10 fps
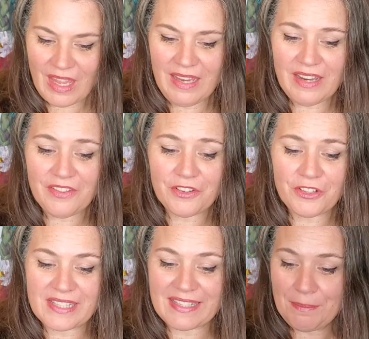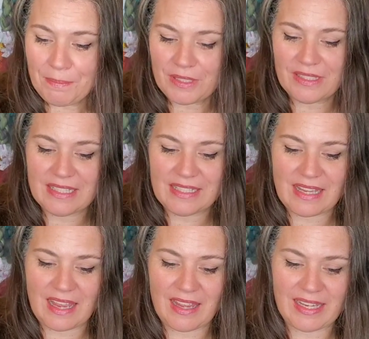Another simple
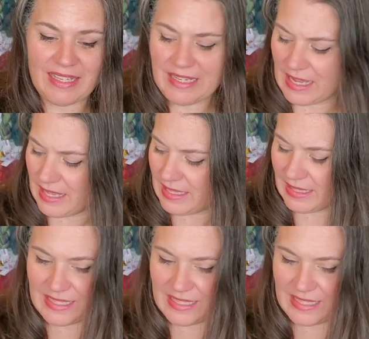design that